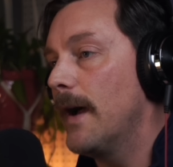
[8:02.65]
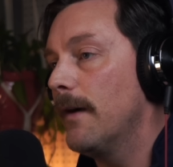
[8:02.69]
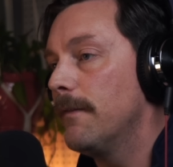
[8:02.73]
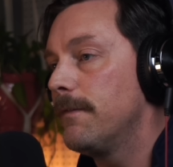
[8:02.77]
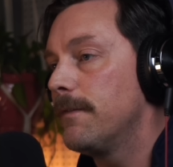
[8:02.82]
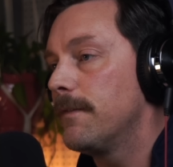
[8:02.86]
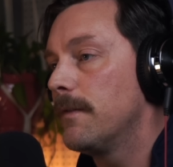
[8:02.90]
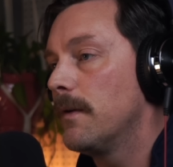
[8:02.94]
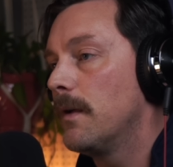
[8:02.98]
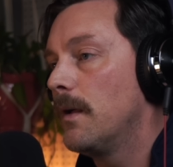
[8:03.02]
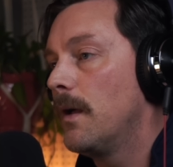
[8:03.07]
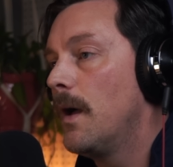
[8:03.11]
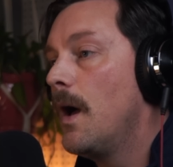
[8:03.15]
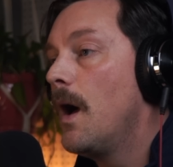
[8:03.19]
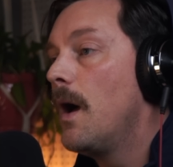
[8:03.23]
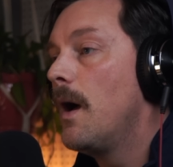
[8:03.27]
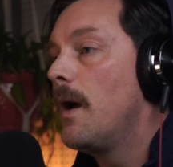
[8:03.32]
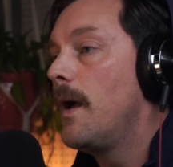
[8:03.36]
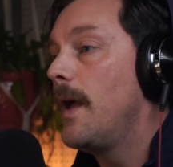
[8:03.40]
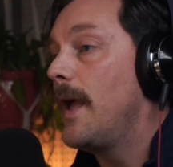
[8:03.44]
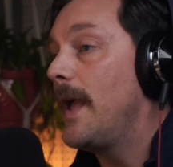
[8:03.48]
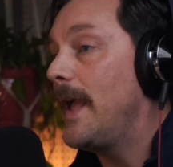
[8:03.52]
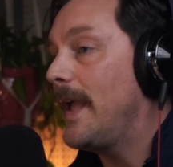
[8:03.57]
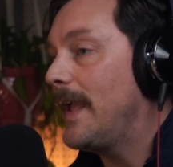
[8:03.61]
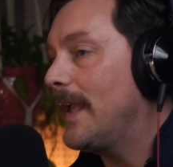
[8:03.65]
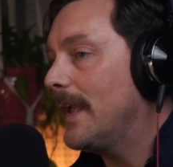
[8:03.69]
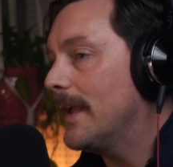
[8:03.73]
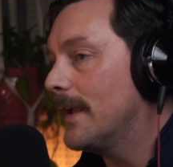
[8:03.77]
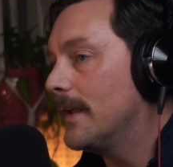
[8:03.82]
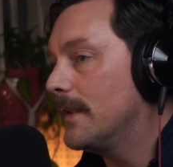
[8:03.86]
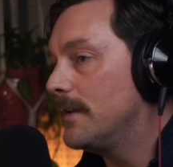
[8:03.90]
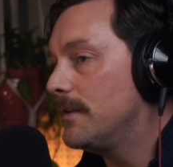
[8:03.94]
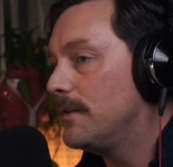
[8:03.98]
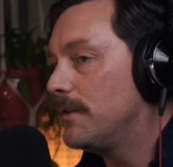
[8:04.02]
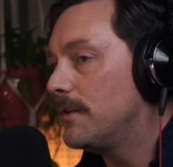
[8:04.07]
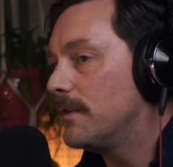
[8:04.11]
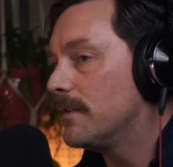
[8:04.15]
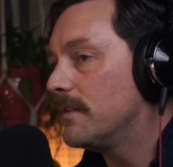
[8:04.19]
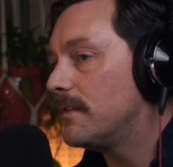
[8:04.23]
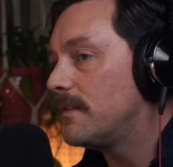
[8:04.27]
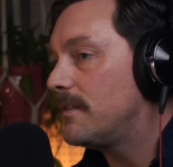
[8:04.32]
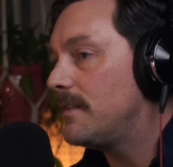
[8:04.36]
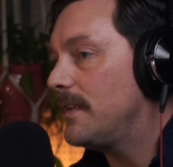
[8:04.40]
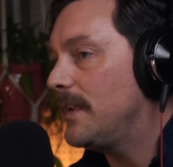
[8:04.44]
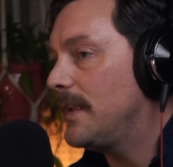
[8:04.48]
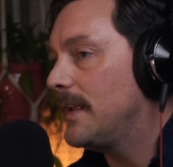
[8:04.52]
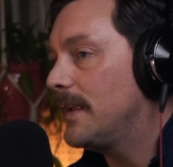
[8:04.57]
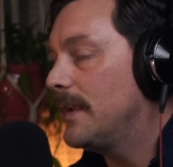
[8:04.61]
F, and you can
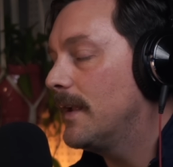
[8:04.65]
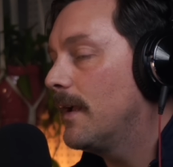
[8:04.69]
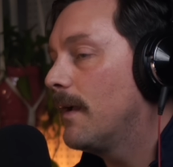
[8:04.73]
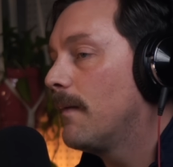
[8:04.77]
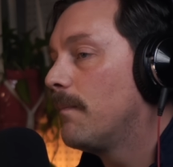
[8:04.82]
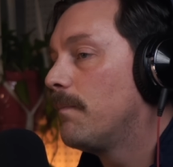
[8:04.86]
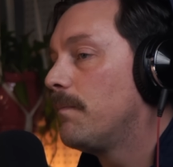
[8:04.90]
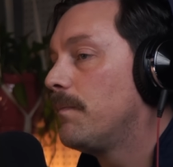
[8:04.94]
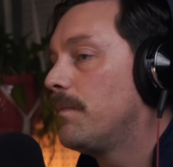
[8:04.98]
see